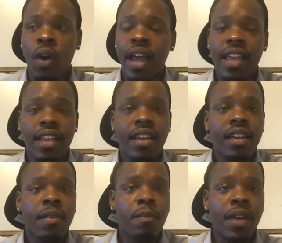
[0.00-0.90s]
white,
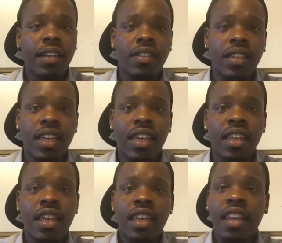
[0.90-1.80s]

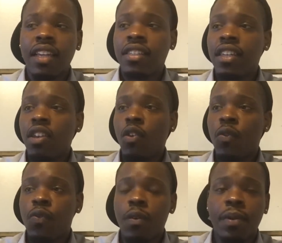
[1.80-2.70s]
Mexican,
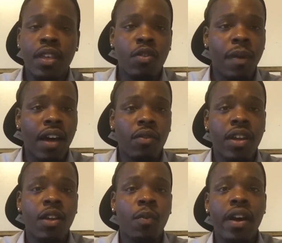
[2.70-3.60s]
Latino, from Cuba, I
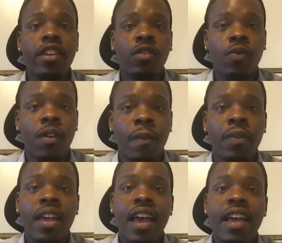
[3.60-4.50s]
don't care where he's from,
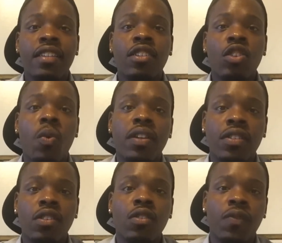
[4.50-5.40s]
it's no
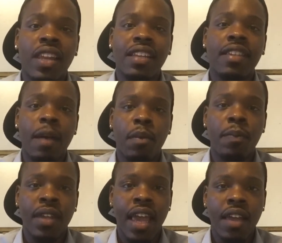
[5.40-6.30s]
excuse for that type
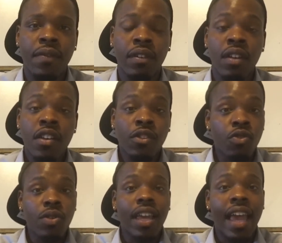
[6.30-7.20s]
of behavior.
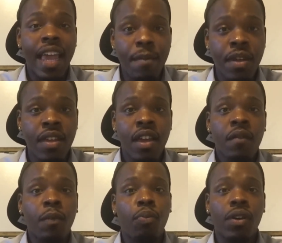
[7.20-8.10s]
So you can hate me
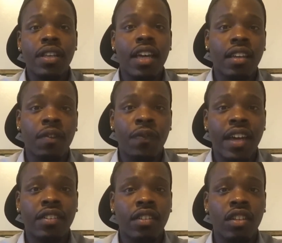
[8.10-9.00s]
for pointing out the
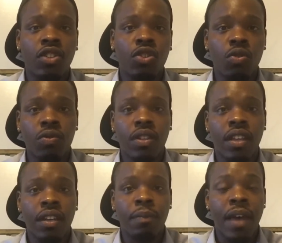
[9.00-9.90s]
facts and the
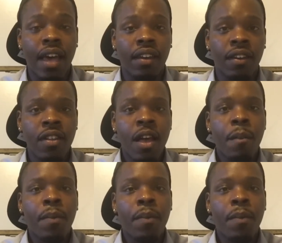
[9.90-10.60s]
truth of the matter,